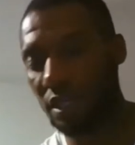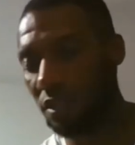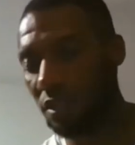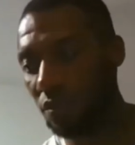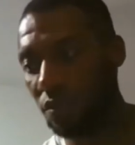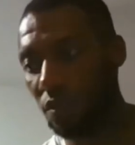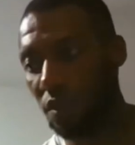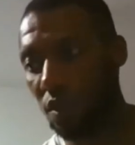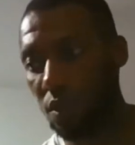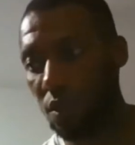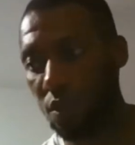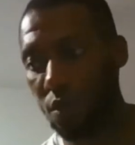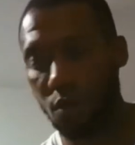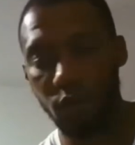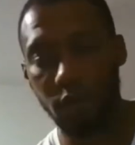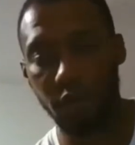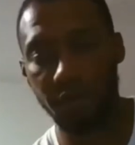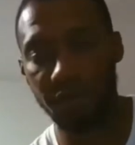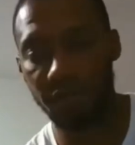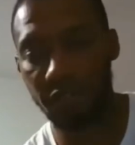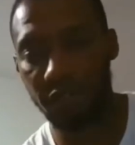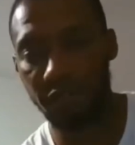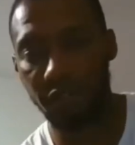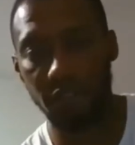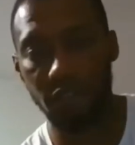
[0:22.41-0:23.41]
I don't know
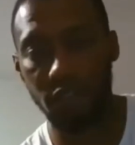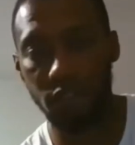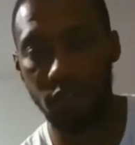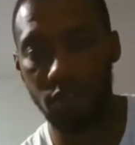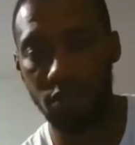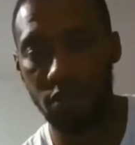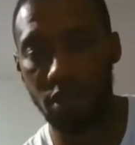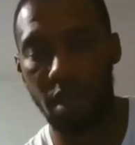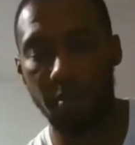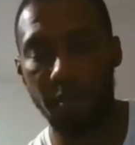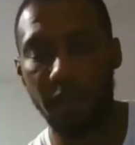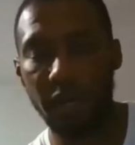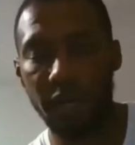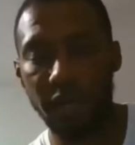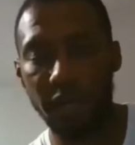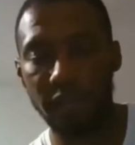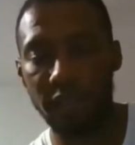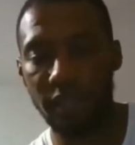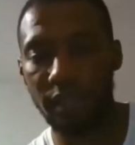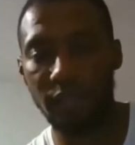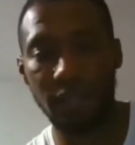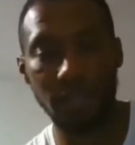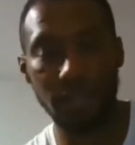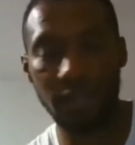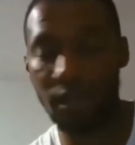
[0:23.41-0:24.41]
if the video has come out
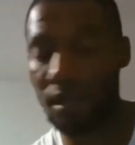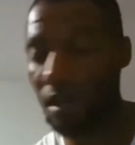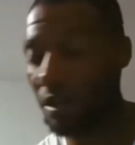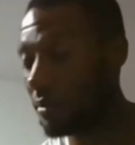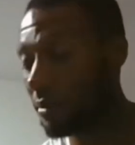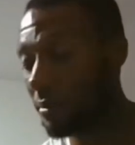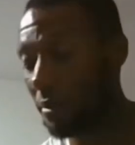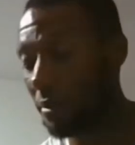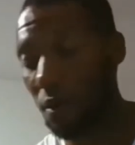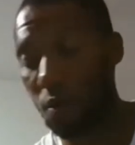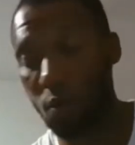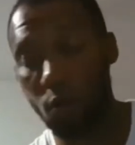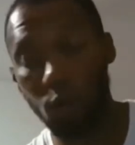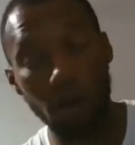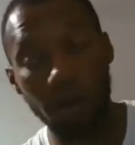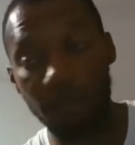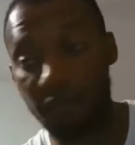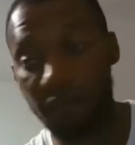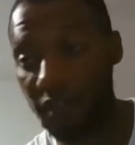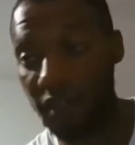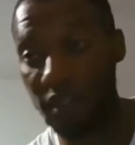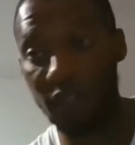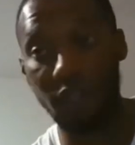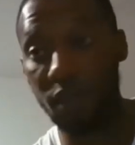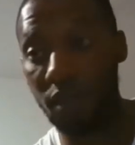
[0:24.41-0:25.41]
yet. I can't remember
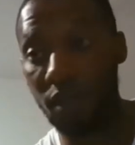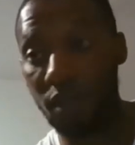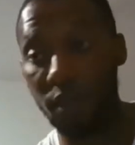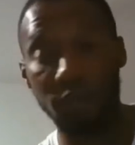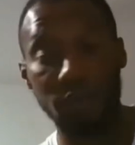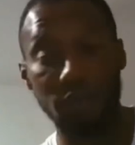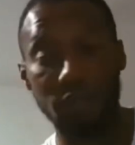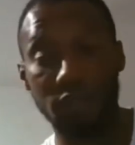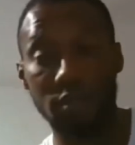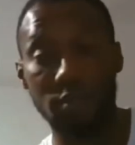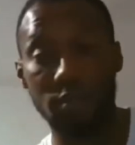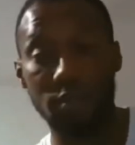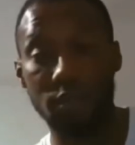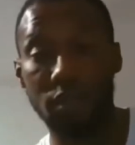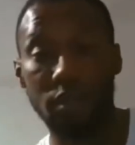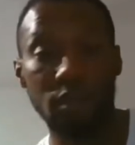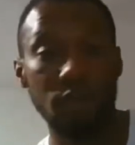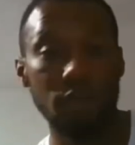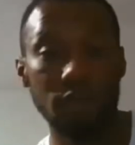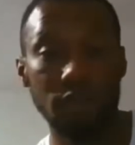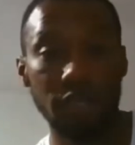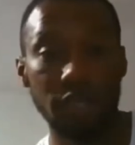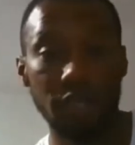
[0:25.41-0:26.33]
what video it was as well.